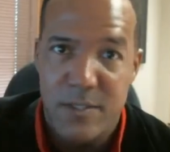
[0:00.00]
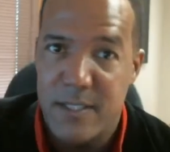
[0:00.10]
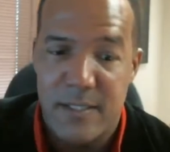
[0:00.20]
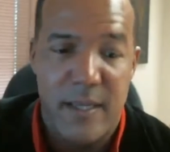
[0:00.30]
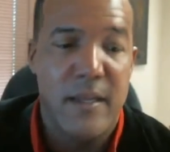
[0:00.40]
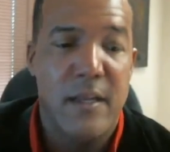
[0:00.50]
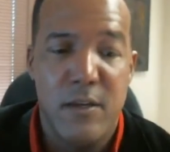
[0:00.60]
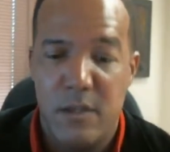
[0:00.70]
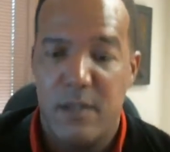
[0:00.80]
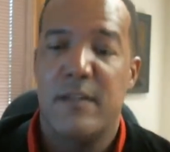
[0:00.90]
success and
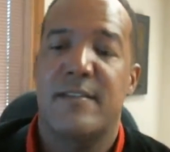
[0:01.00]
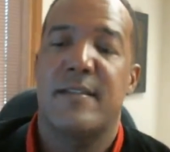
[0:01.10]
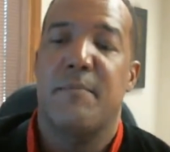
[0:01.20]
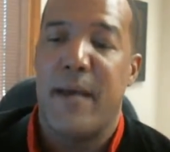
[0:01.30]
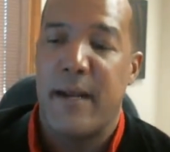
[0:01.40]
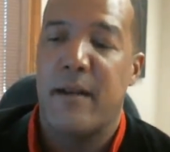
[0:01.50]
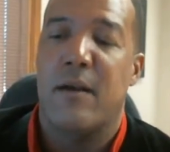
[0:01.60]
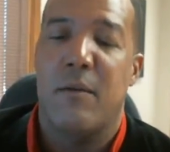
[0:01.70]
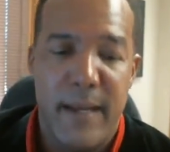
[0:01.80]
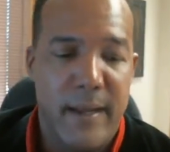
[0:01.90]
then and then sit back and
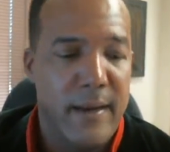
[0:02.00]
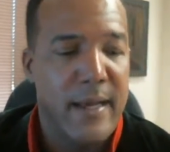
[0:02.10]
go man